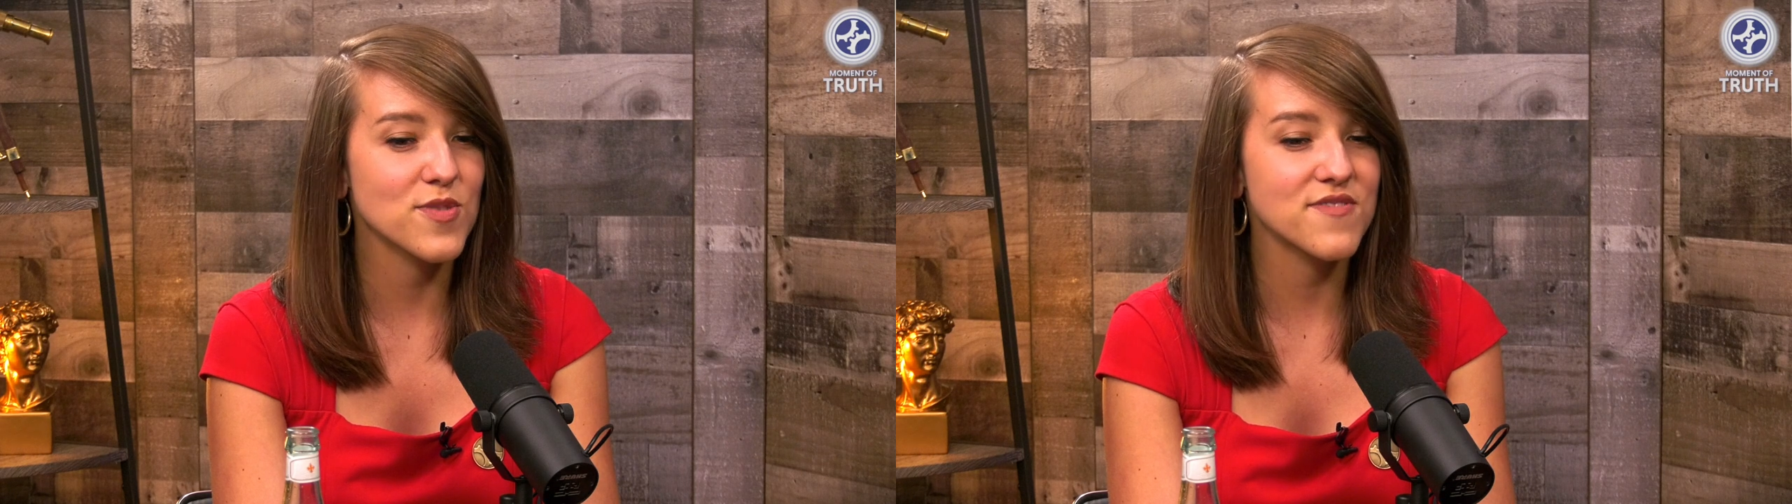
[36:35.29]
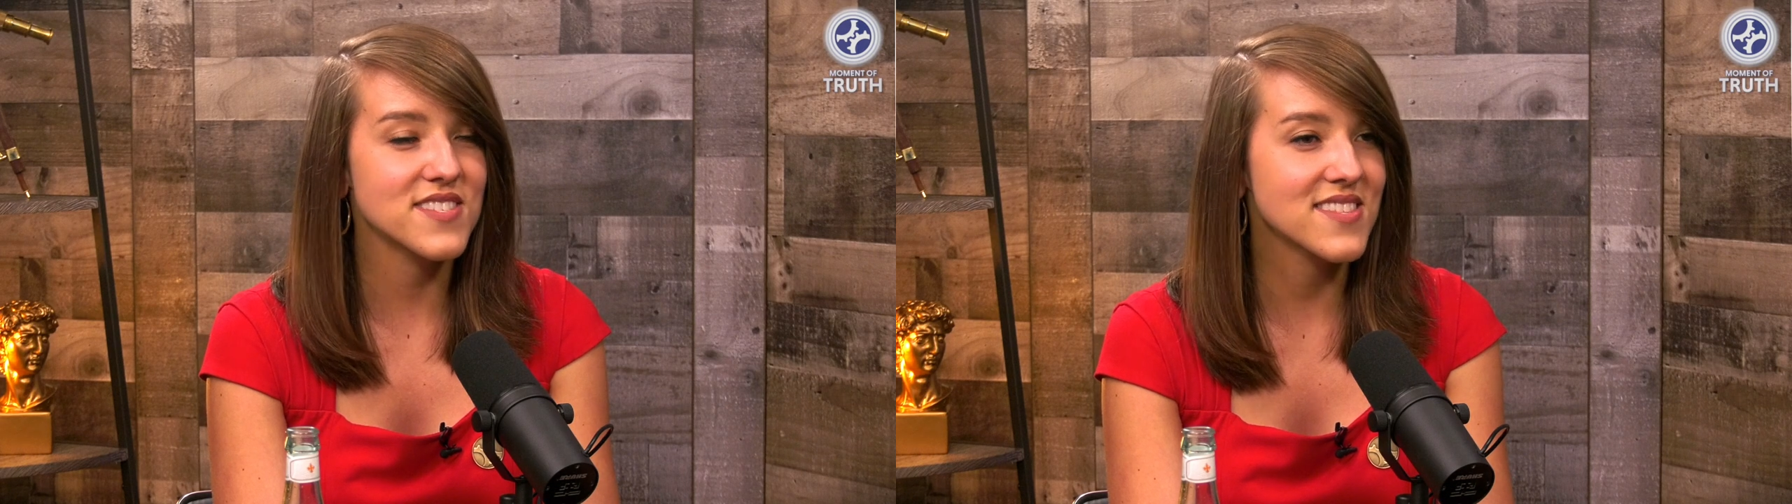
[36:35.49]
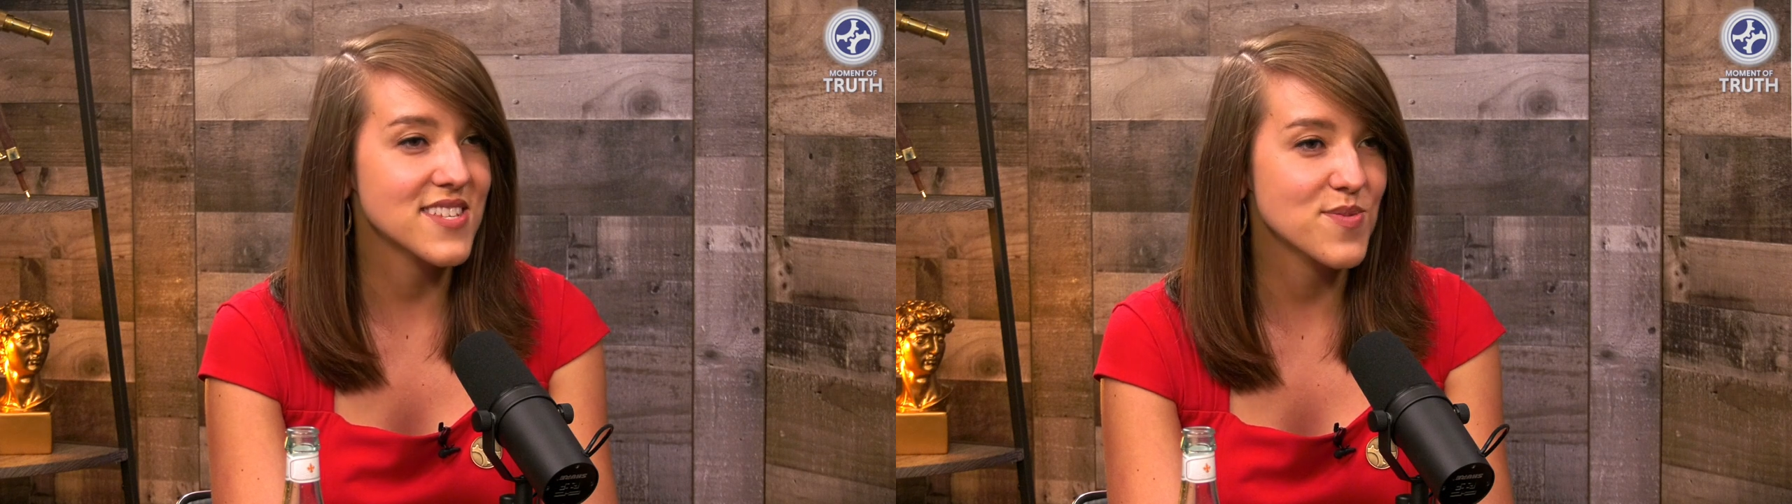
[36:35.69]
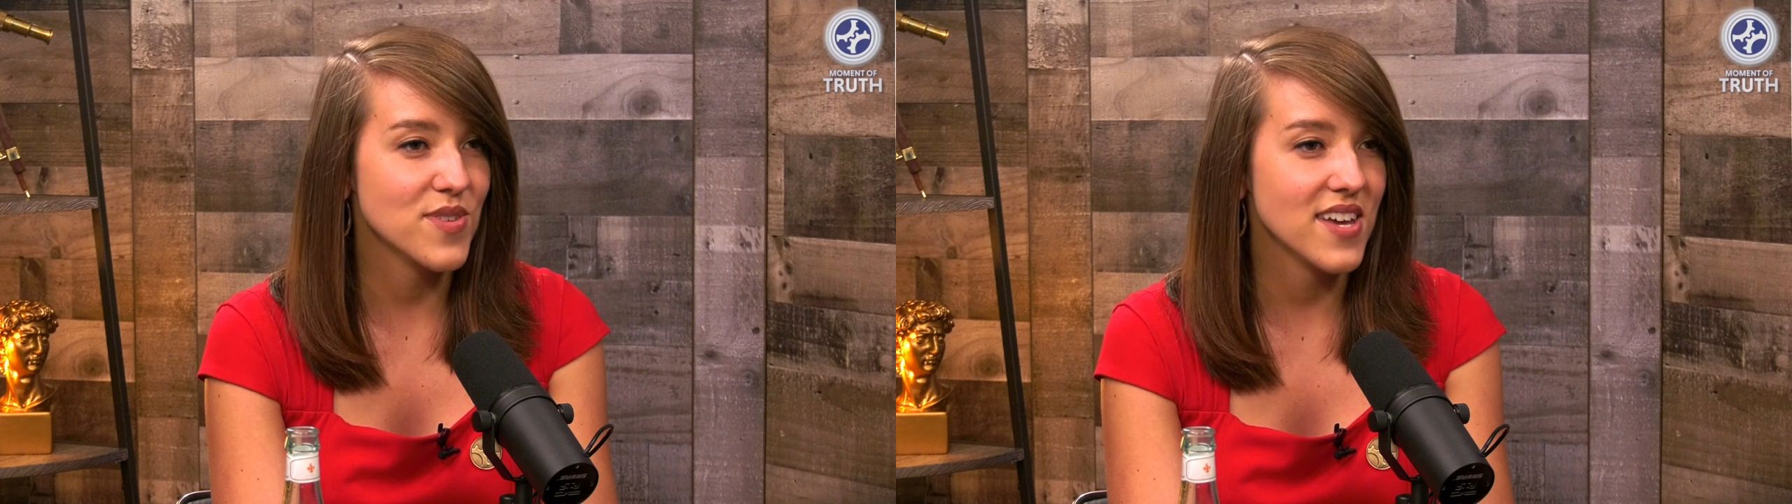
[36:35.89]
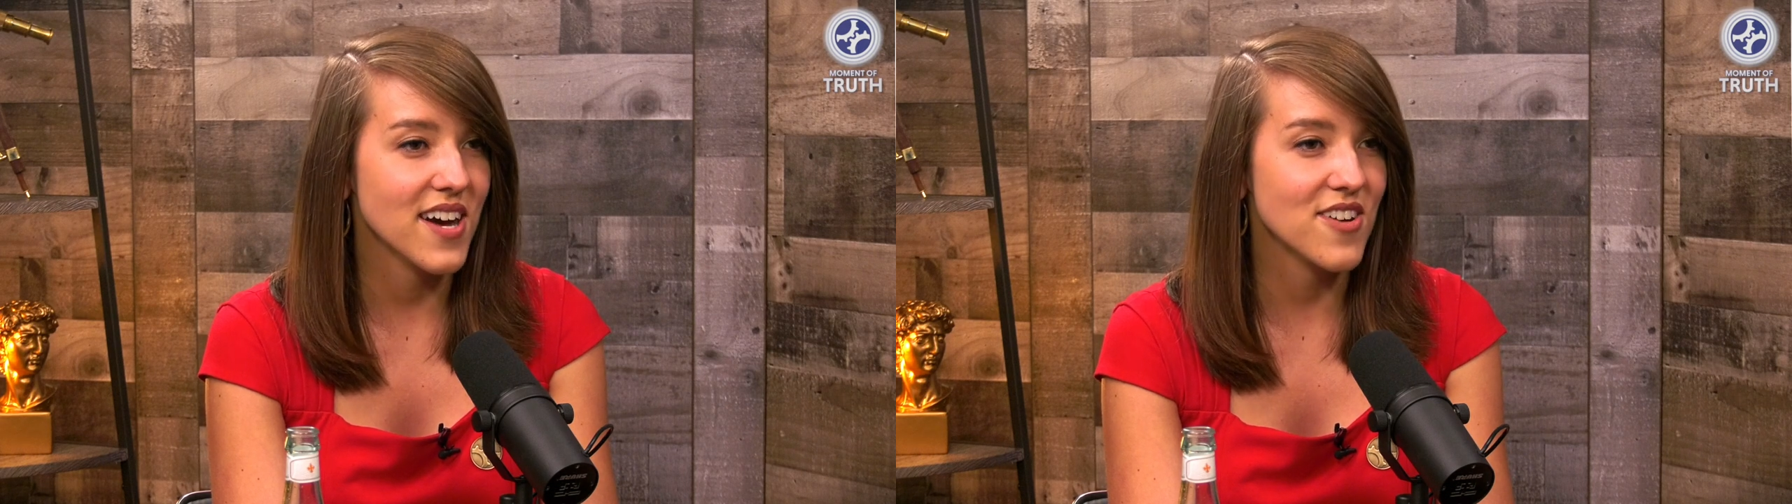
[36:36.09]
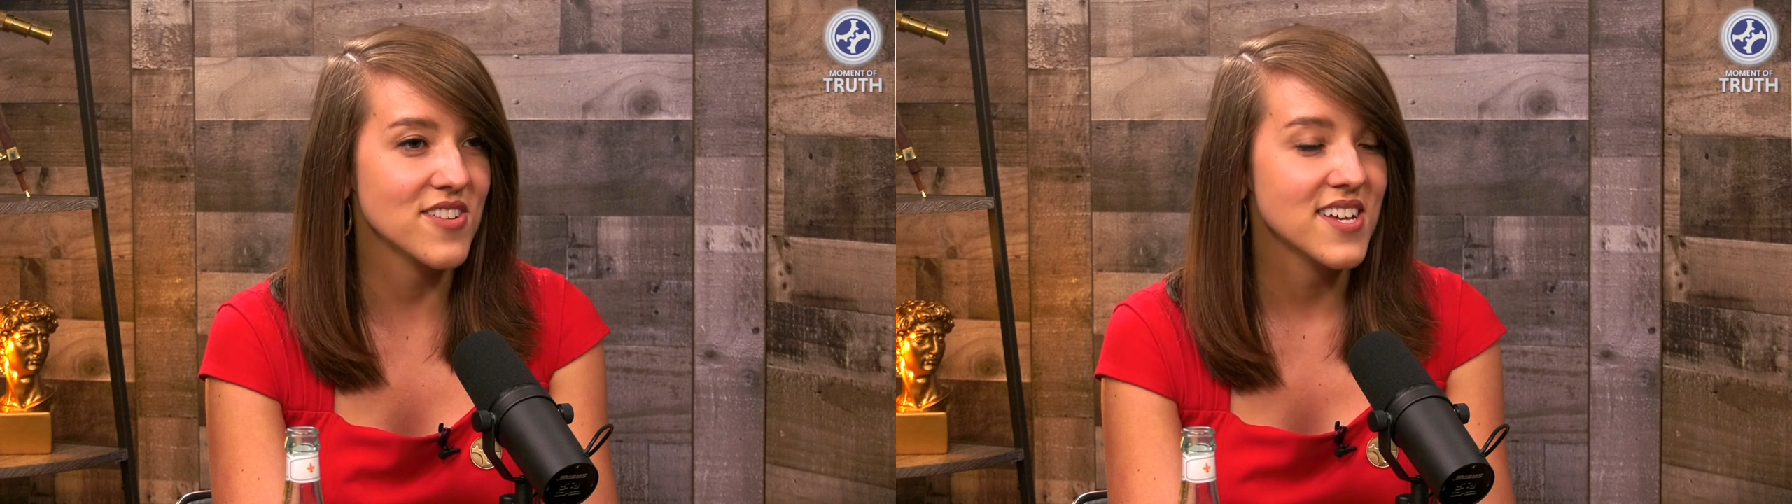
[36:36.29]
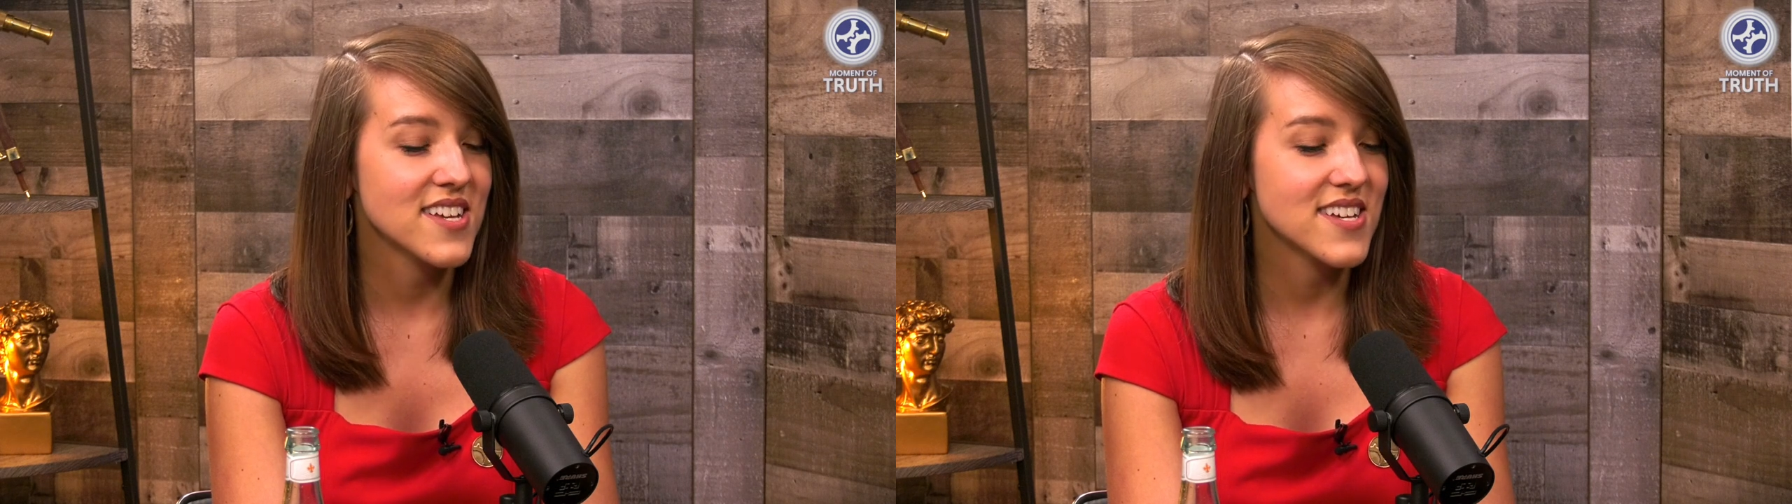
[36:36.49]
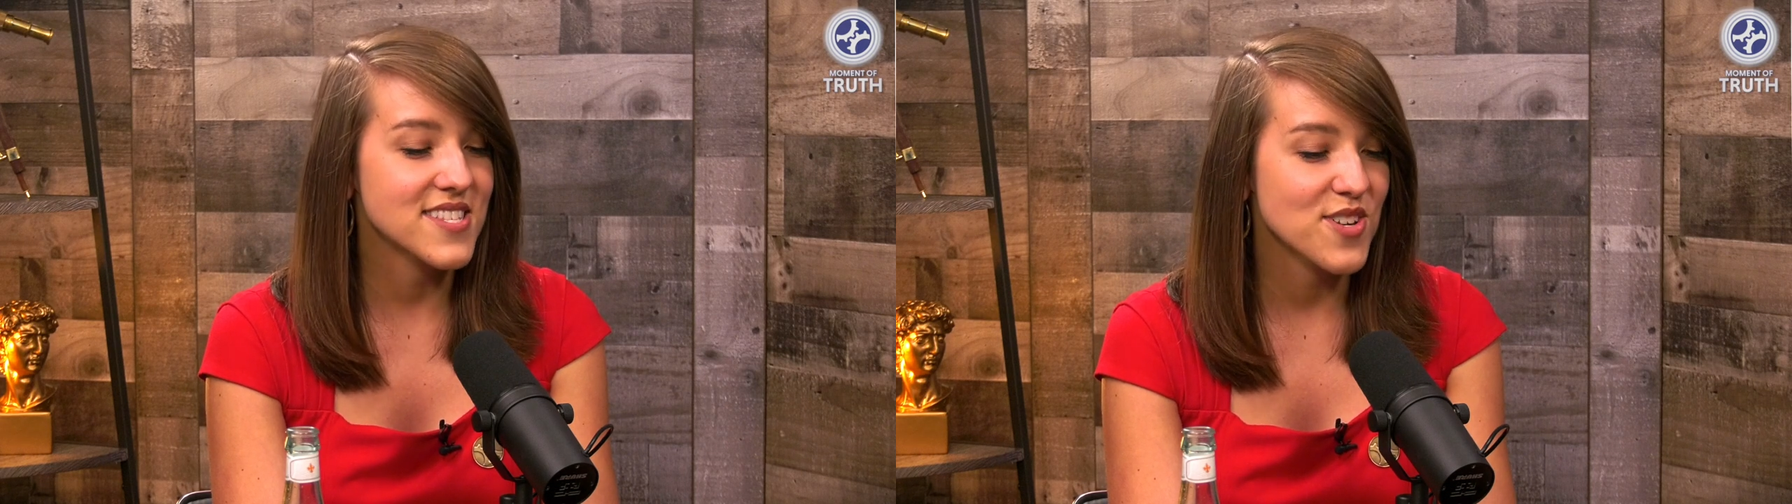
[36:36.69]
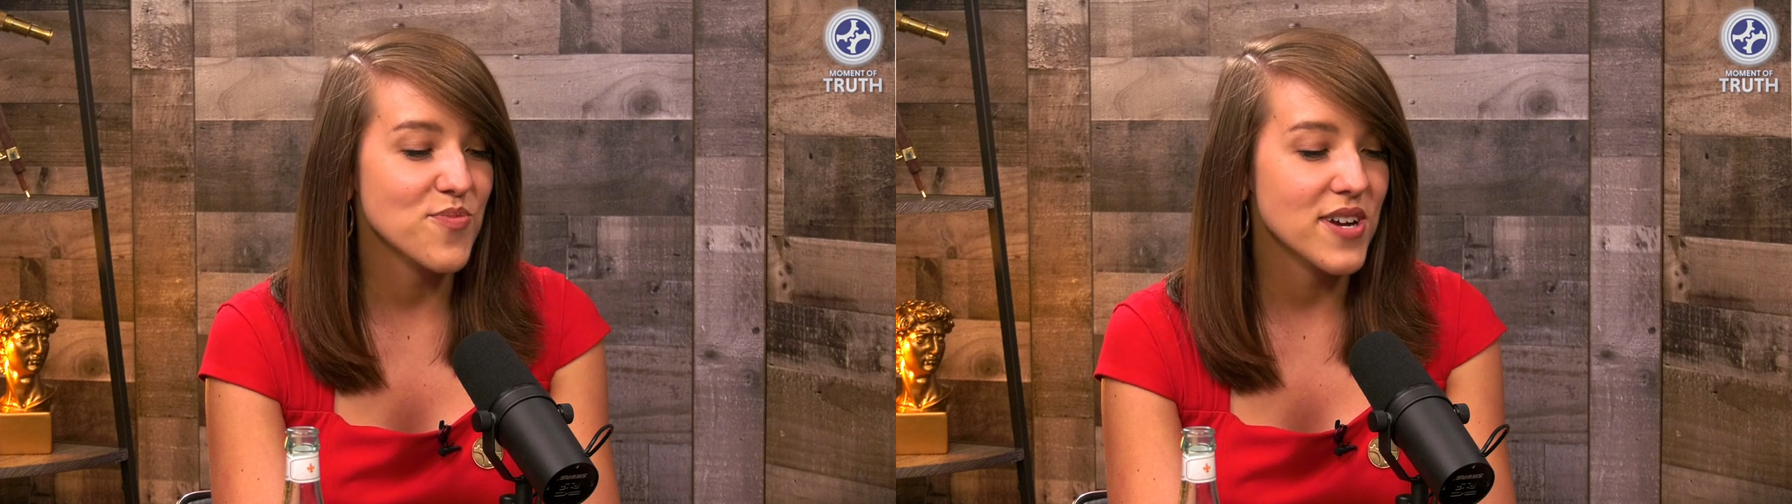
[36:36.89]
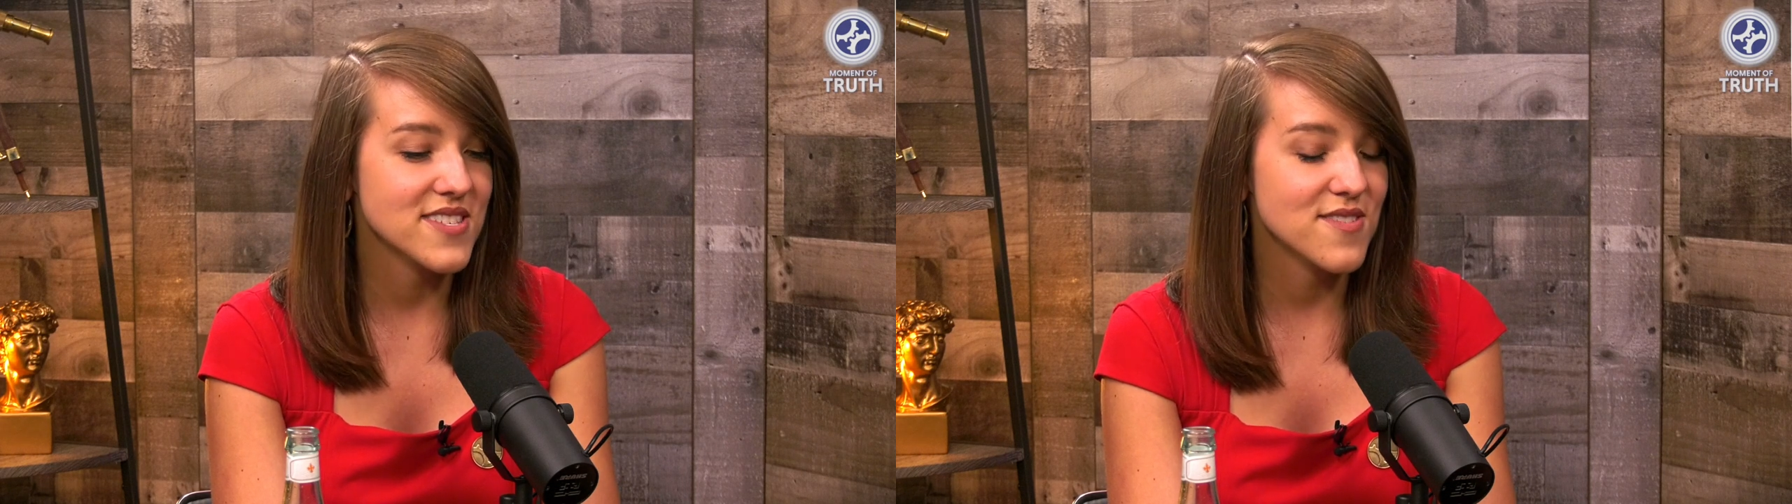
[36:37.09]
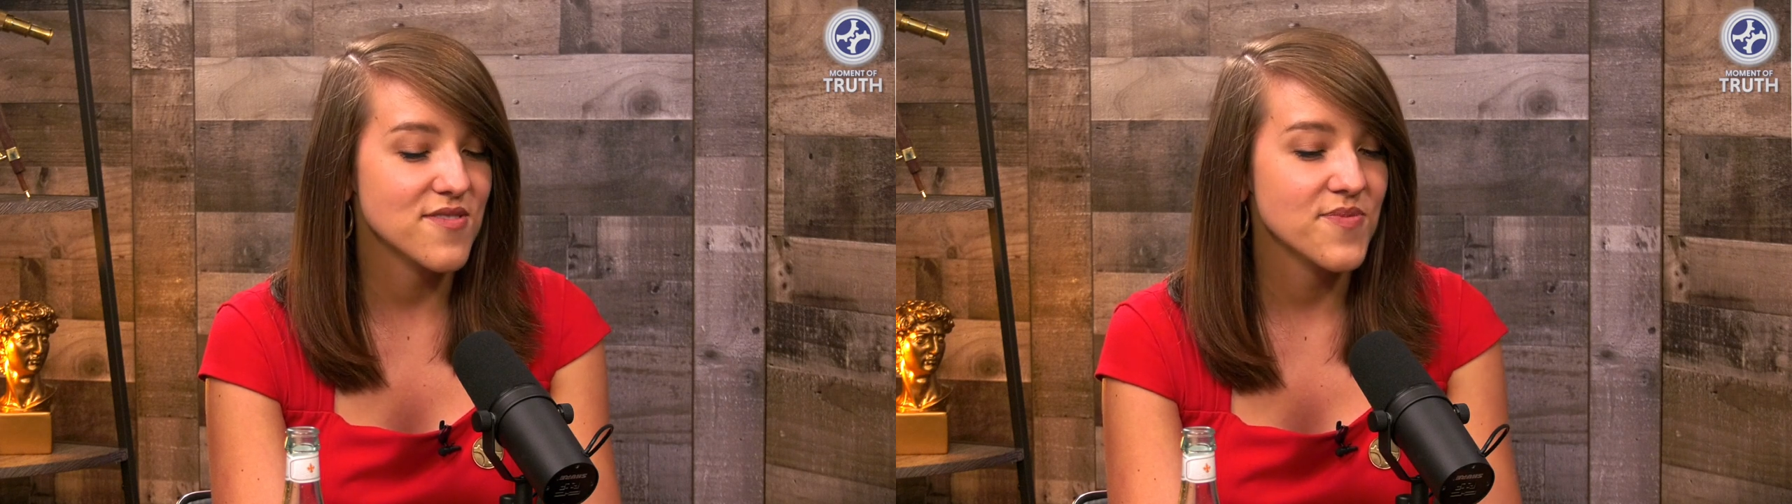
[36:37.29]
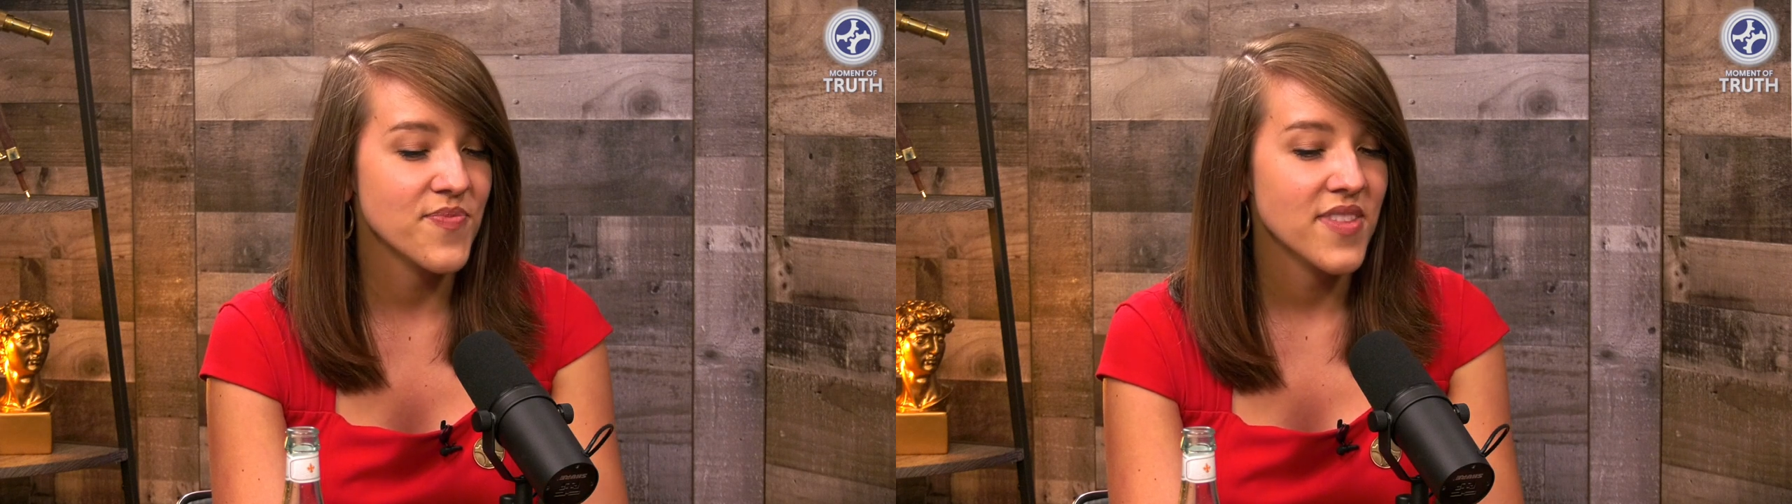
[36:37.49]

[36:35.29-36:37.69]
We've seen this play out. It's unimpressive.